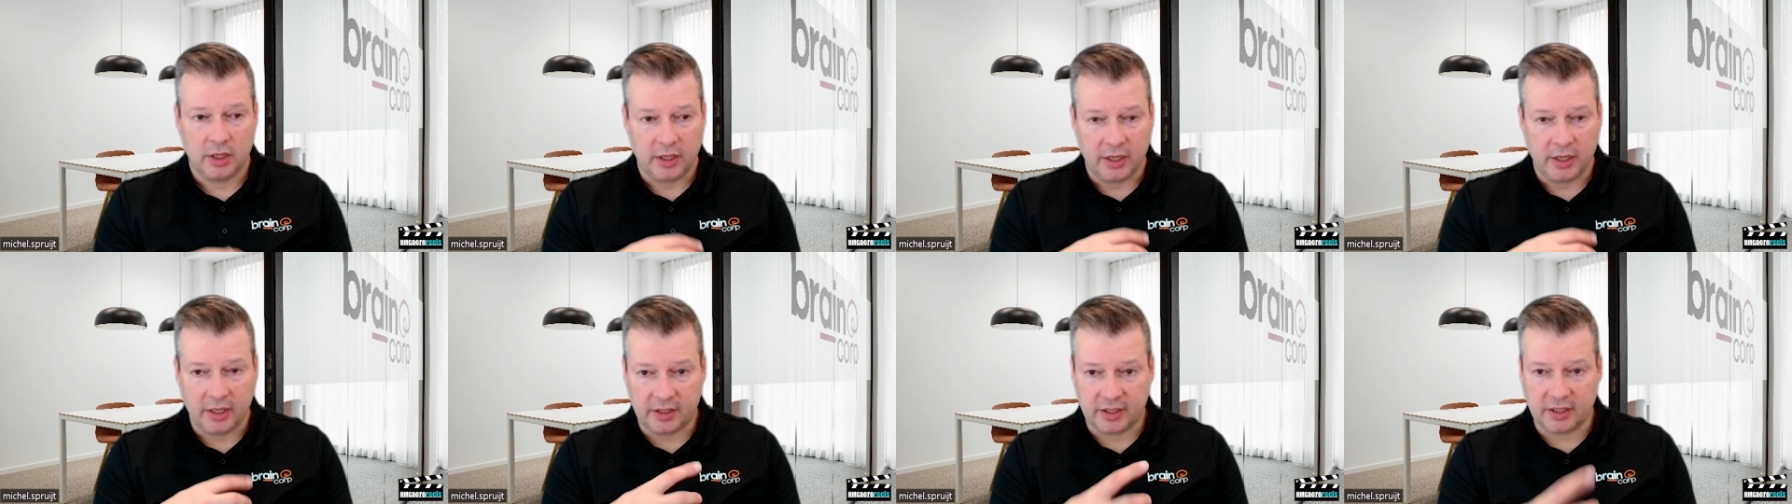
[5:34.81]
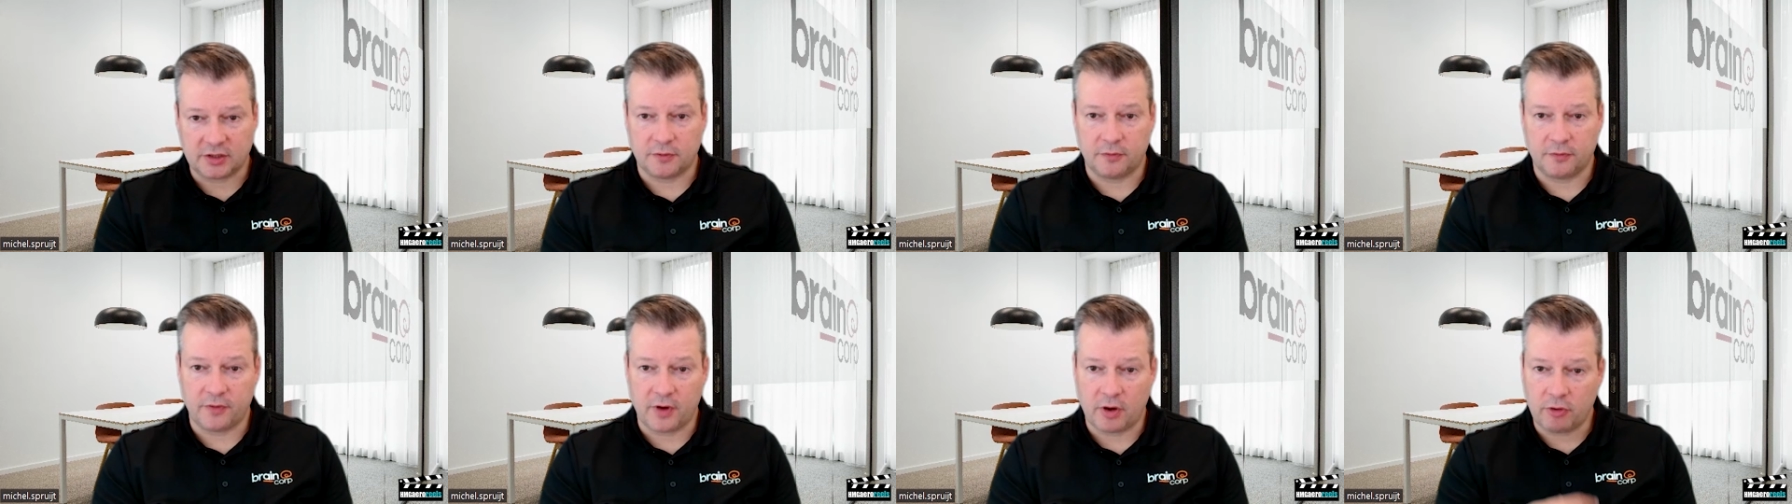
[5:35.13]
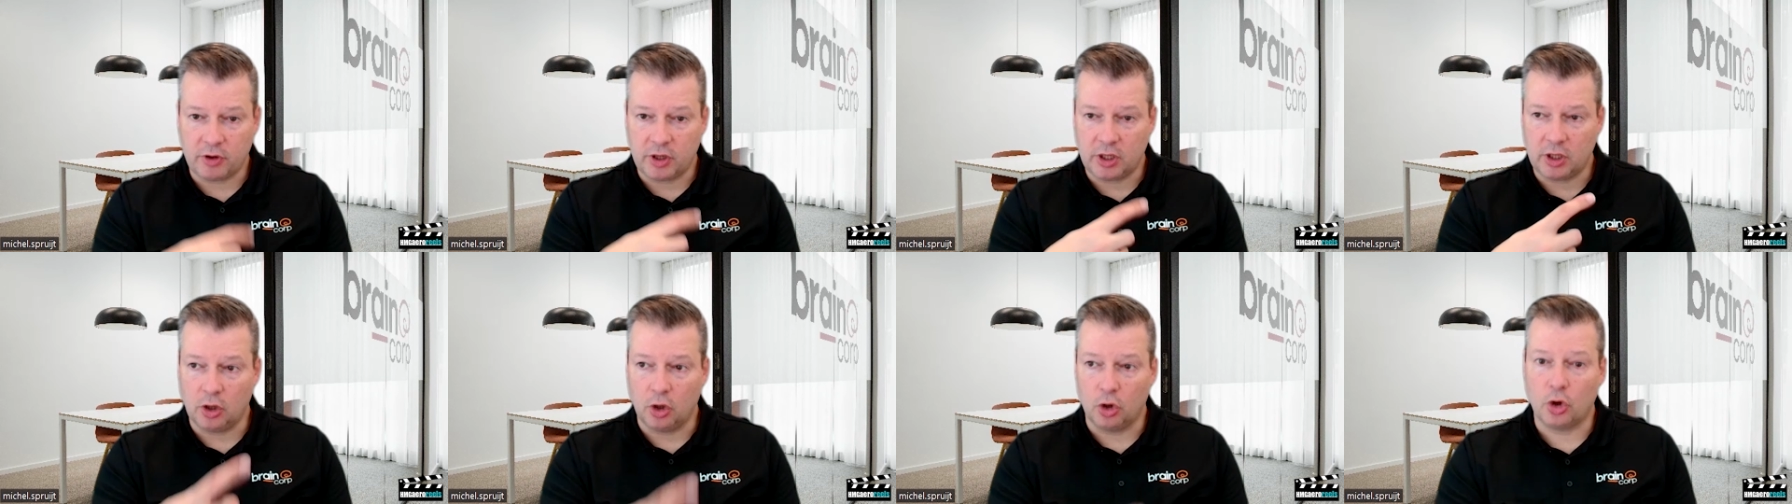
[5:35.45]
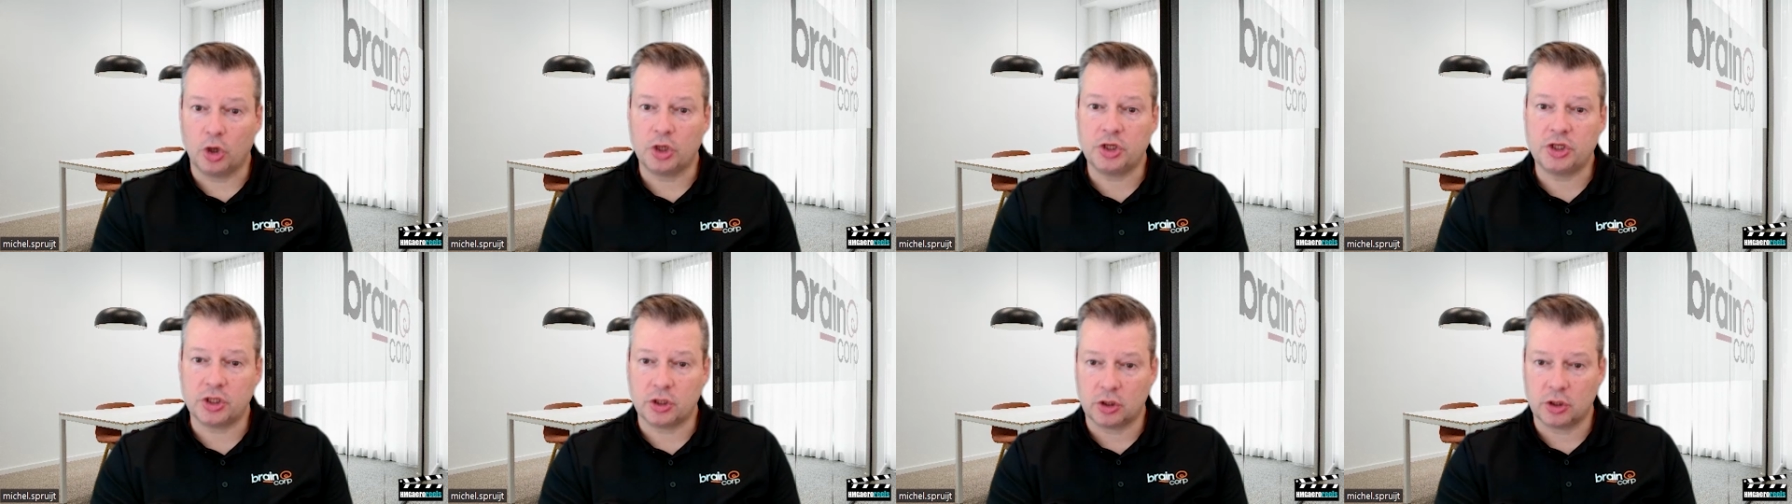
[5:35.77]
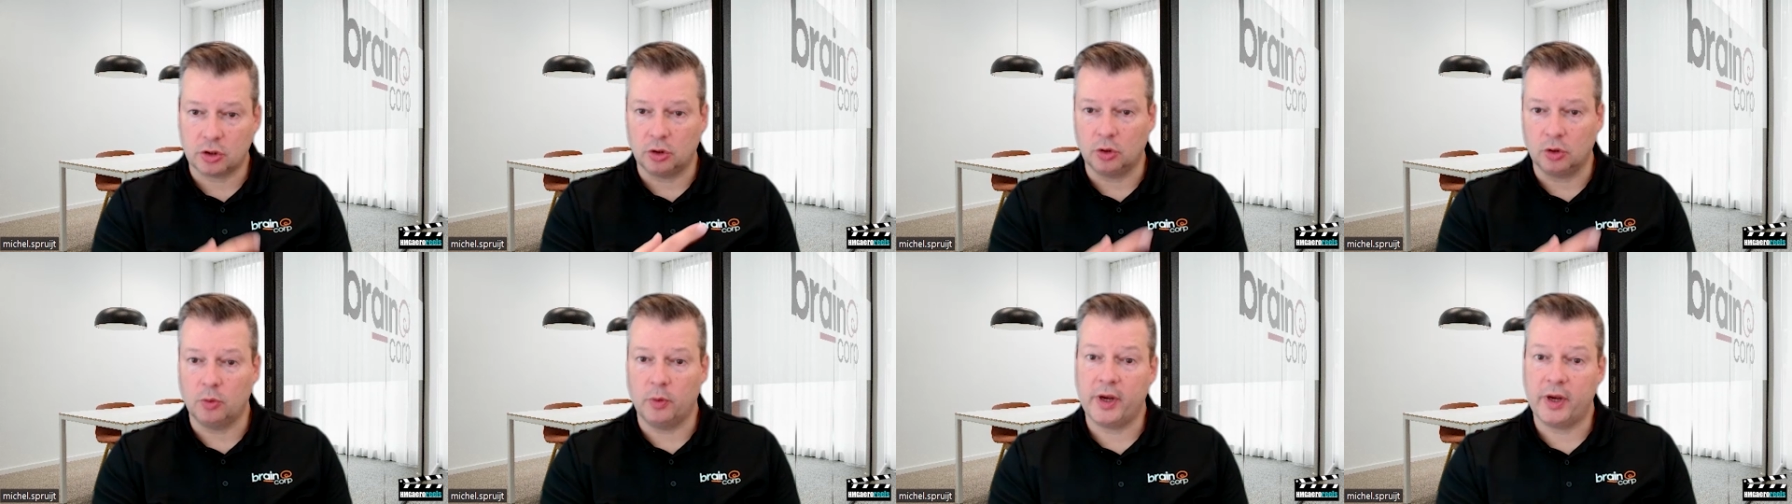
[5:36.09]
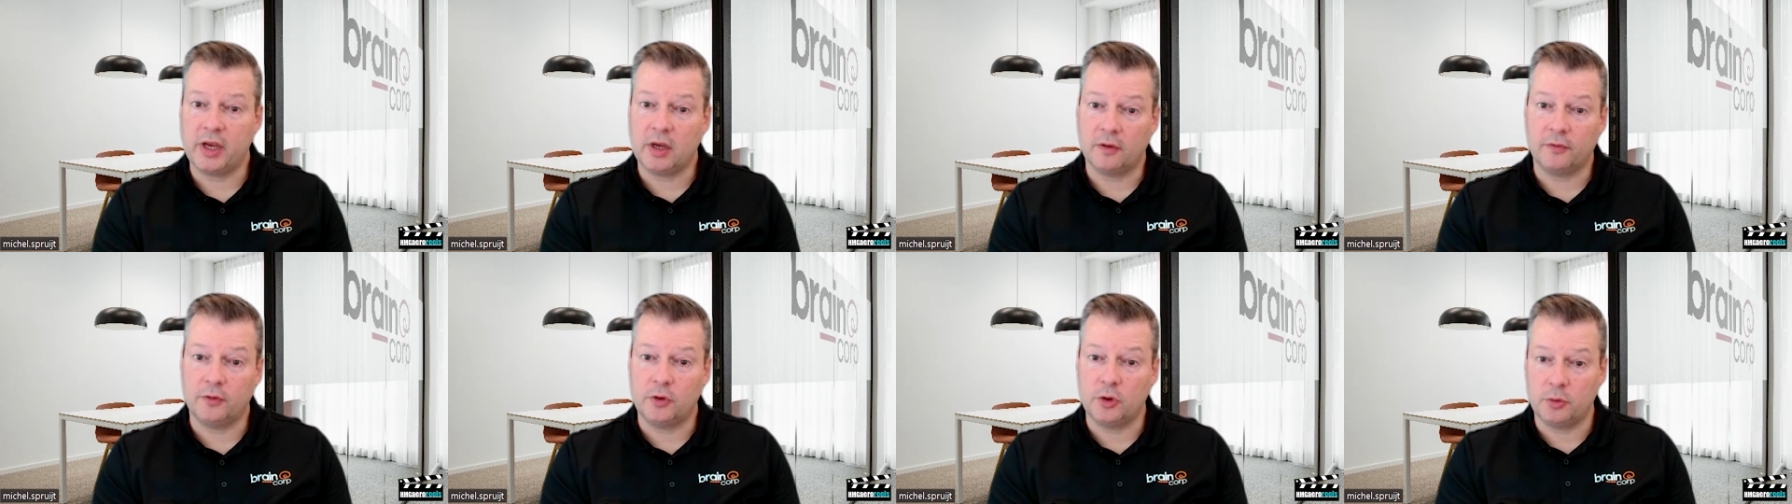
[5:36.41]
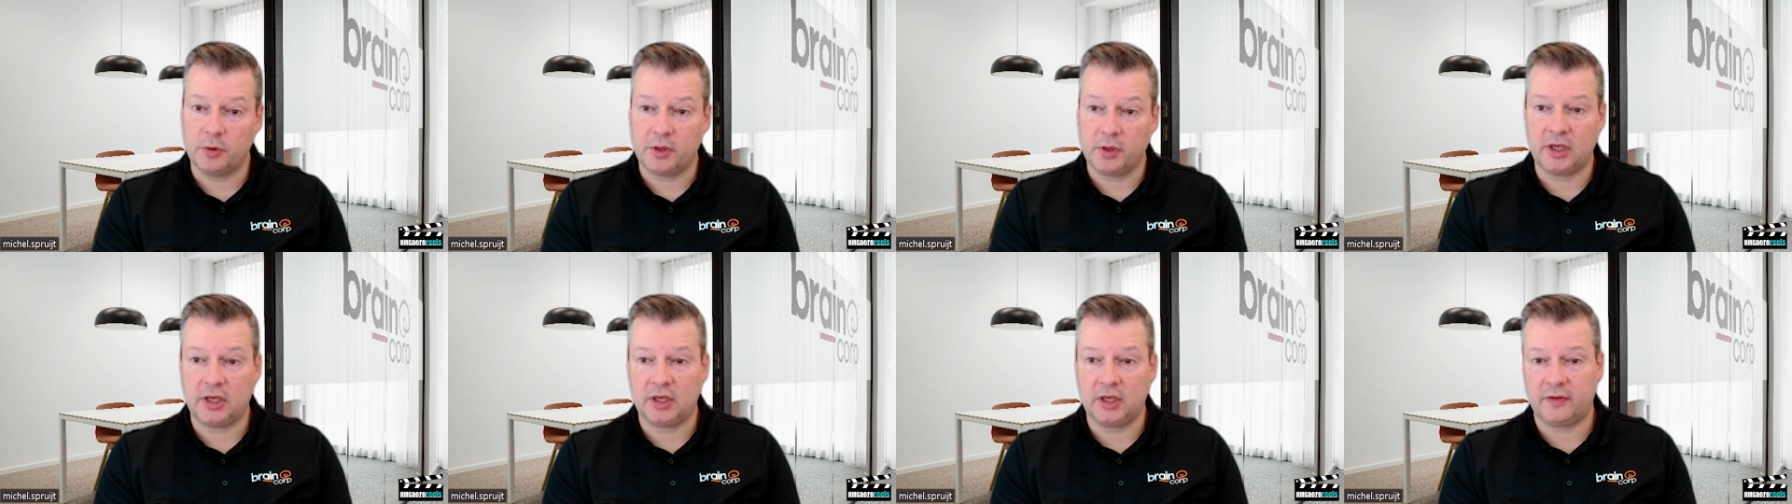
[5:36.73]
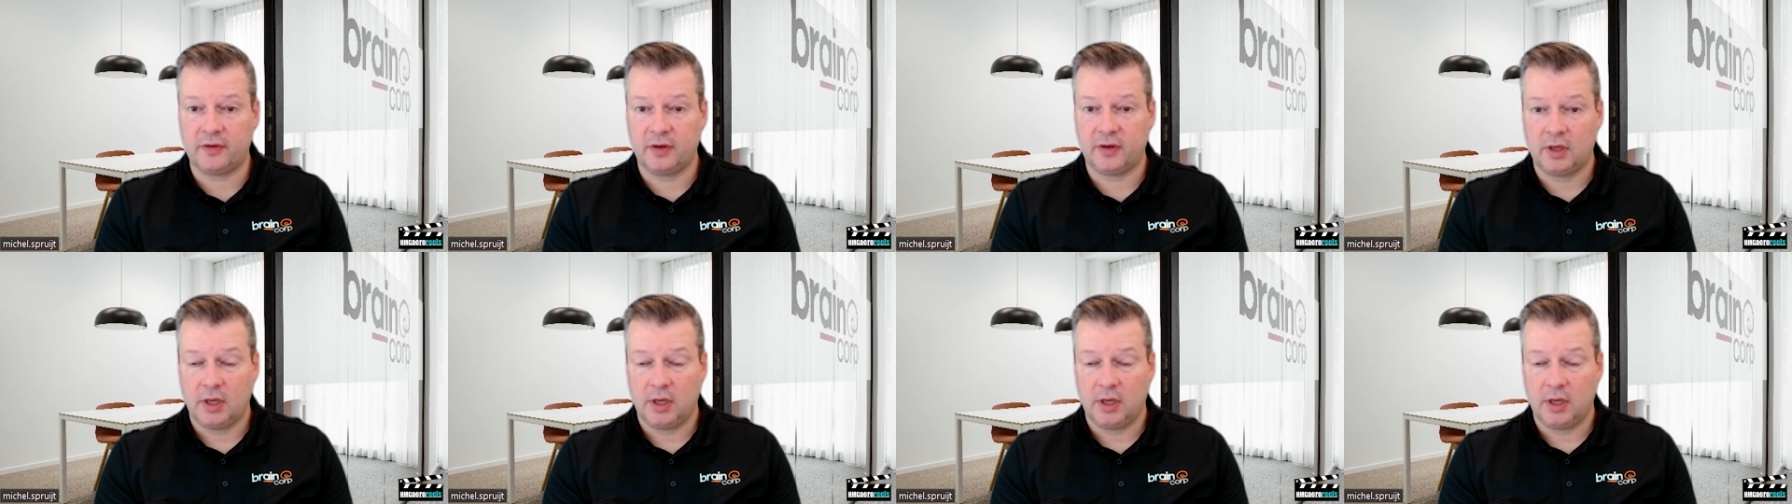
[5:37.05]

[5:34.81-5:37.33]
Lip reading: It has a very logical way of doing it.